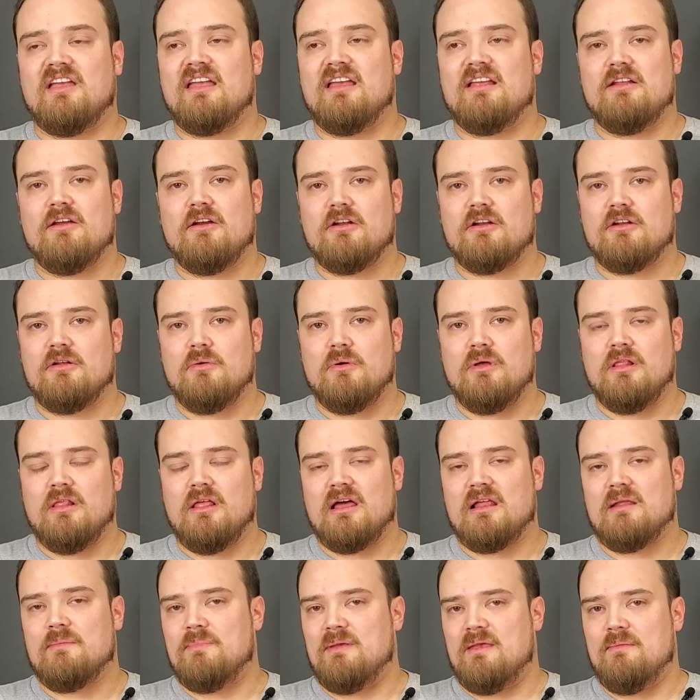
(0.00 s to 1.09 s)
cyanardo, a
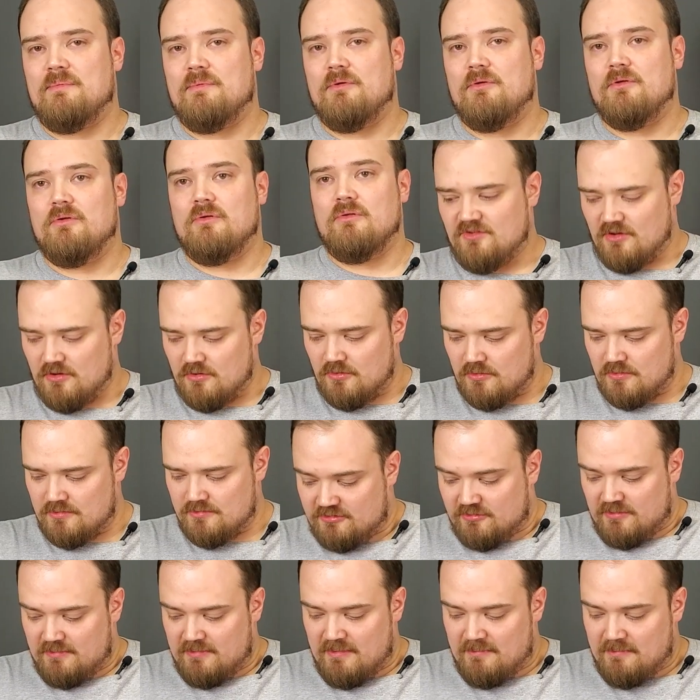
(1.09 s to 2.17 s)
lot of people. So
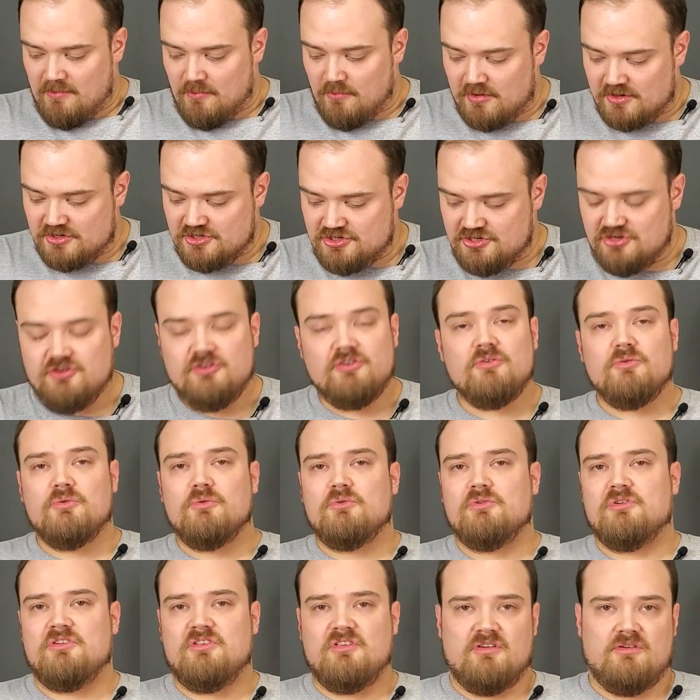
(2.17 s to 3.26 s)
just remember what
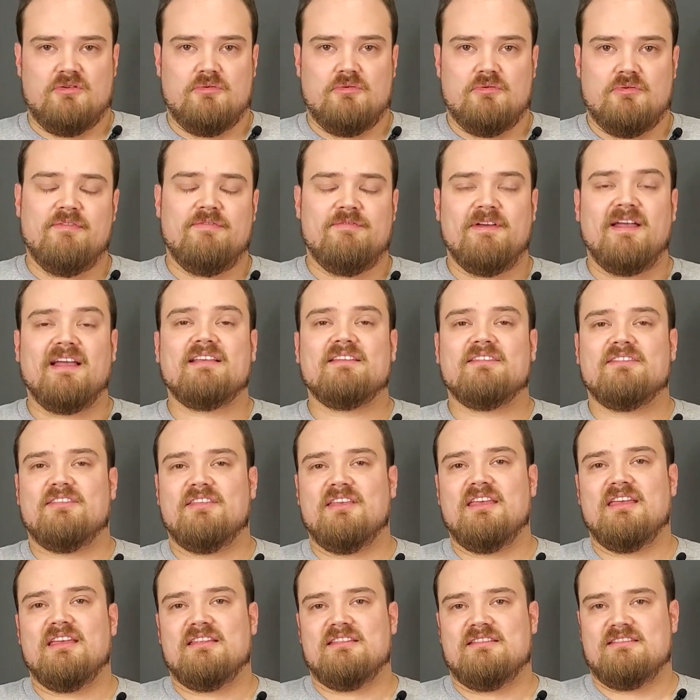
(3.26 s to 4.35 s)
you do affects
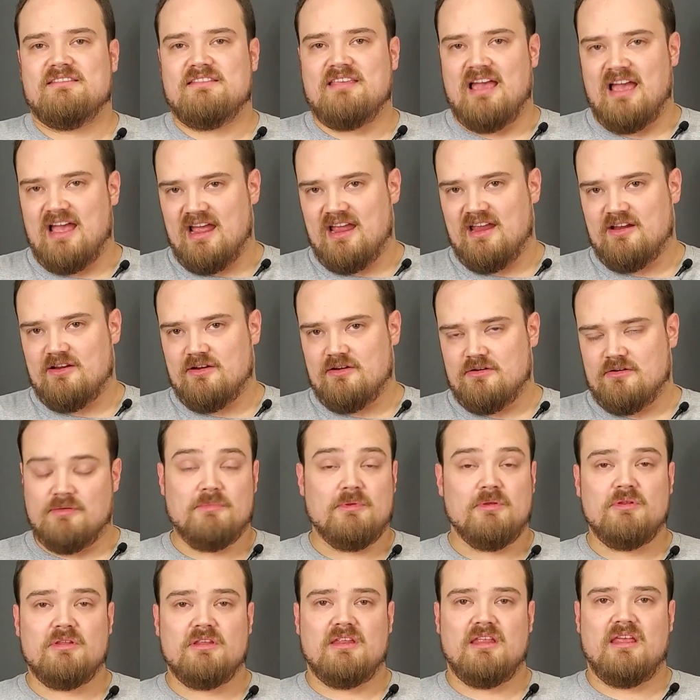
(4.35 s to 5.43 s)
the entire
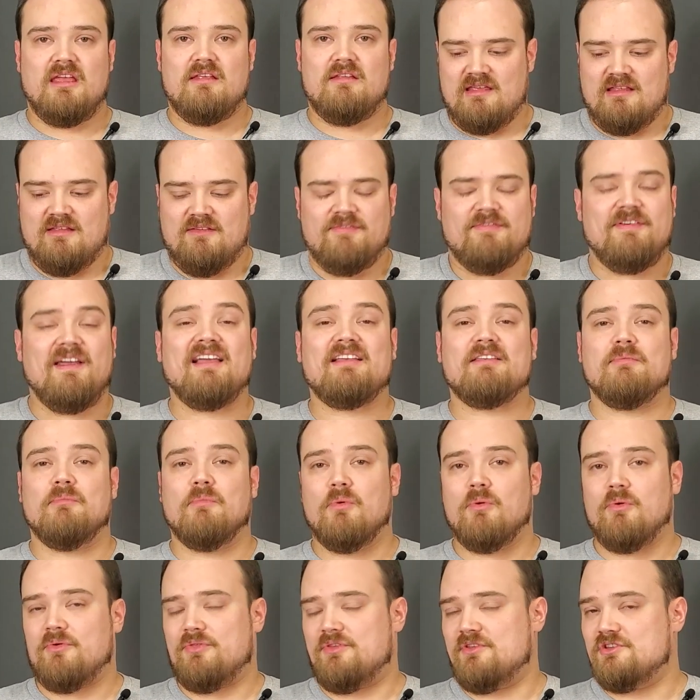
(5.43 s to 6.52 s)
community. It affects
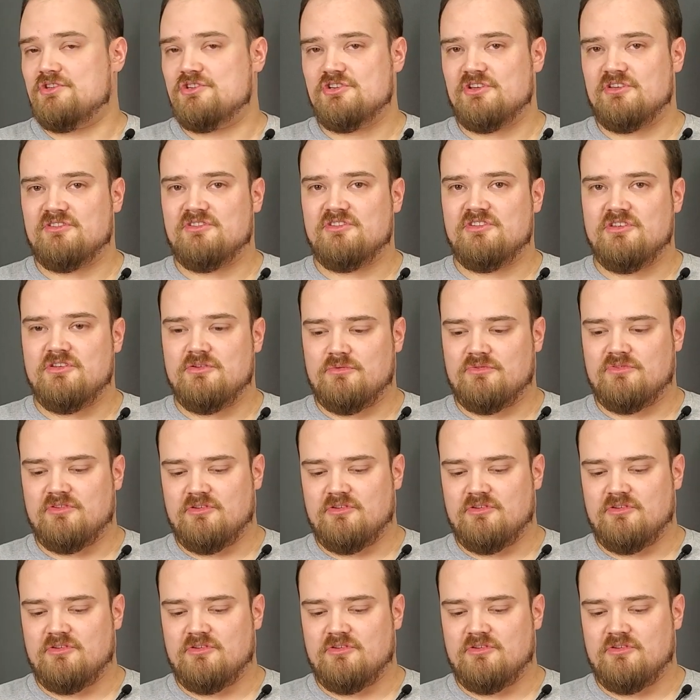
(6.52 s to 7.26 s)
more than just you.